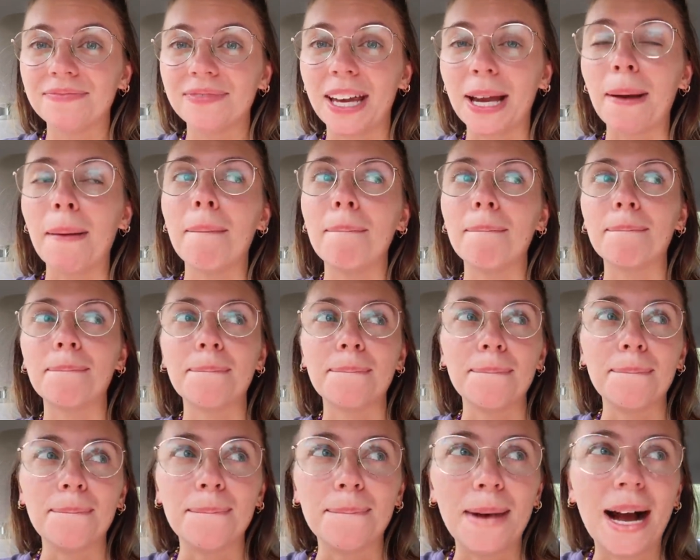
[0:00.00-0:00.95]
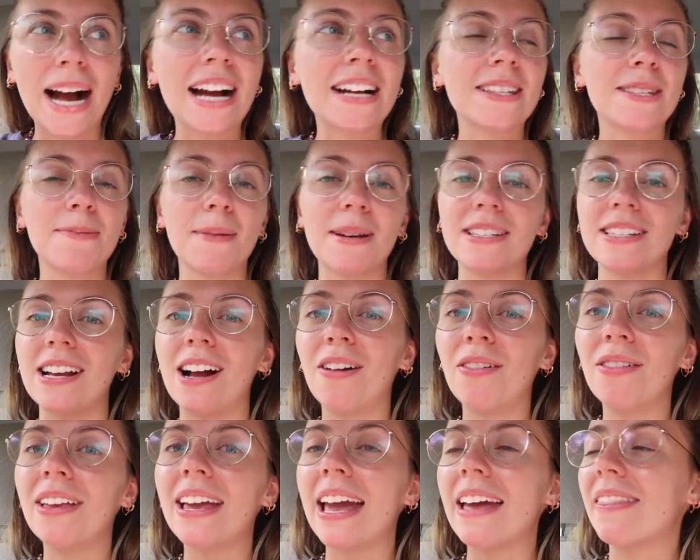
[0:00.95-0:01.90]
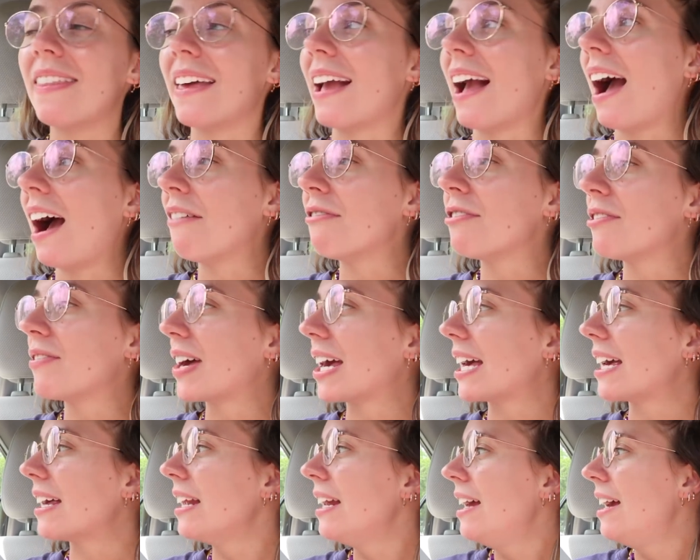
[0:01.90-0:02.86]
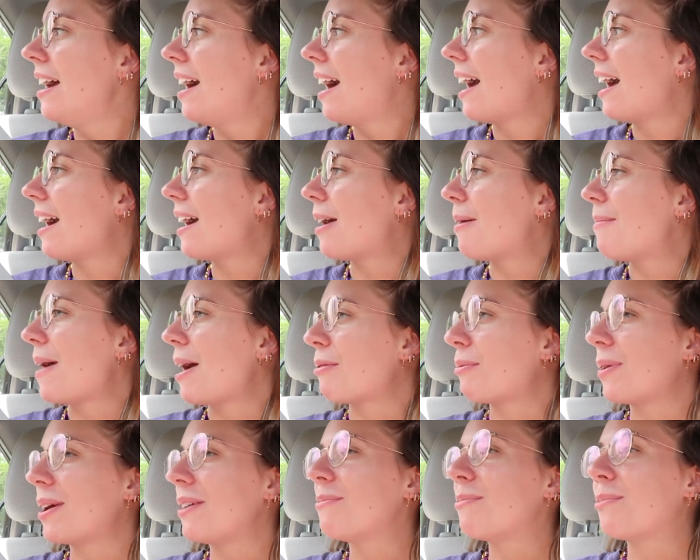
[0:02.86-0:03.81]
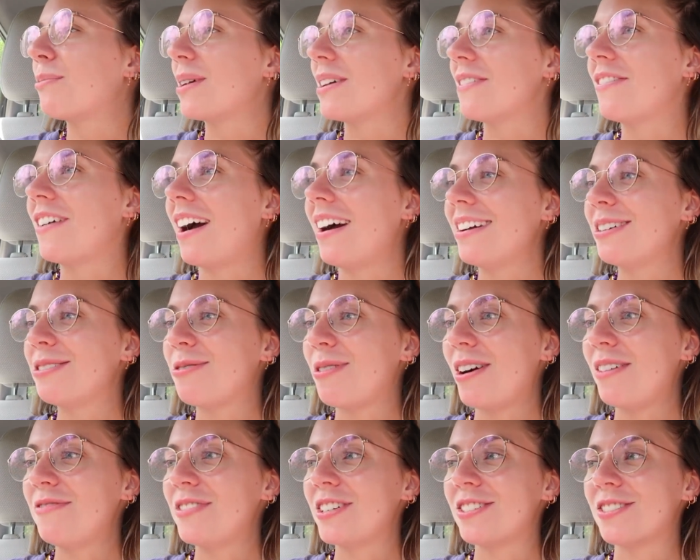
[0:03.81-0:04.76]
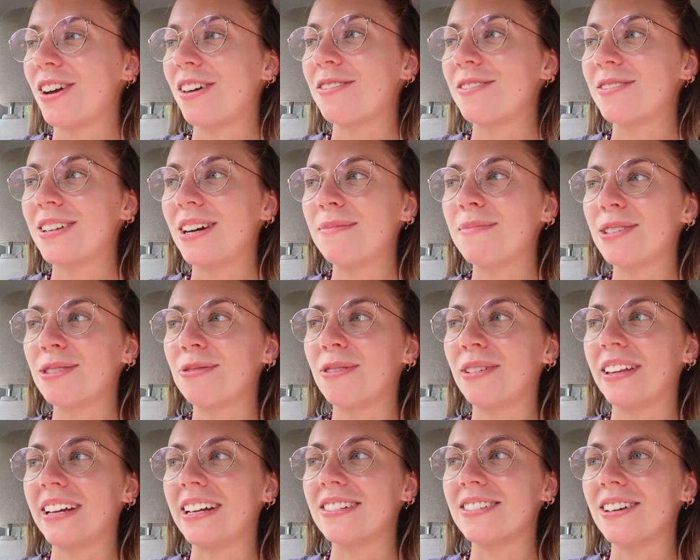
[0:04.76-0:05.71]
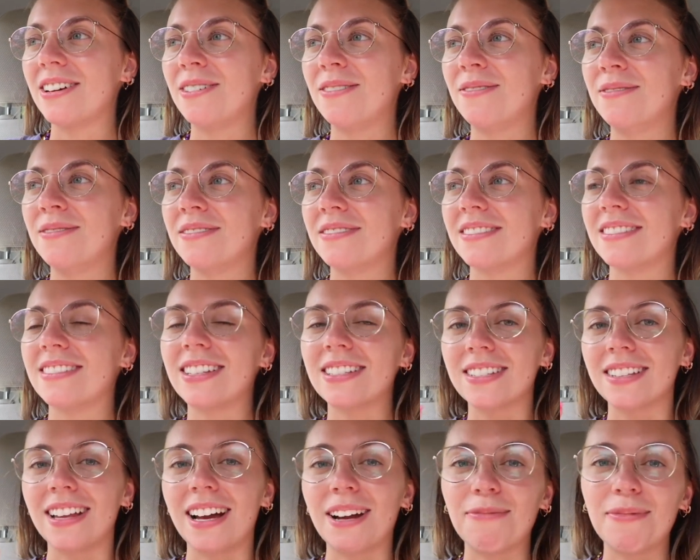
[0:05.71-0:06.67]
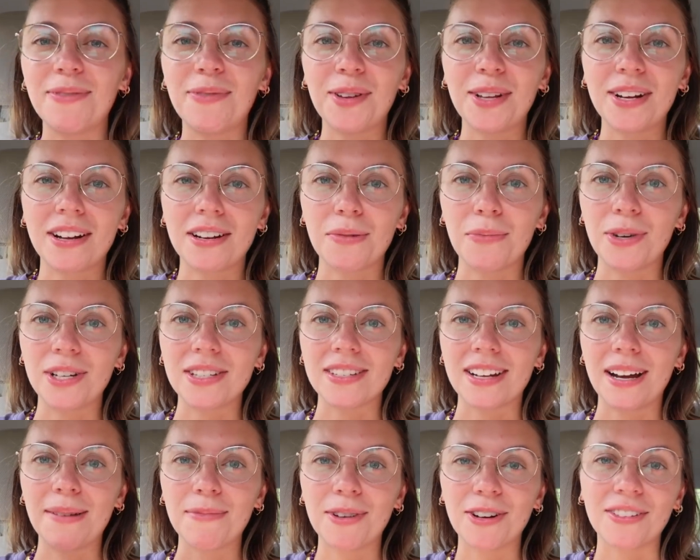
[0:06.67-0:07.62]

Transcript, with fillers: Like, mad spicy. I only ate like half of it. Um, and we, we've gotten crawfish other times in Orlando. That's a lie, we've only got it one time.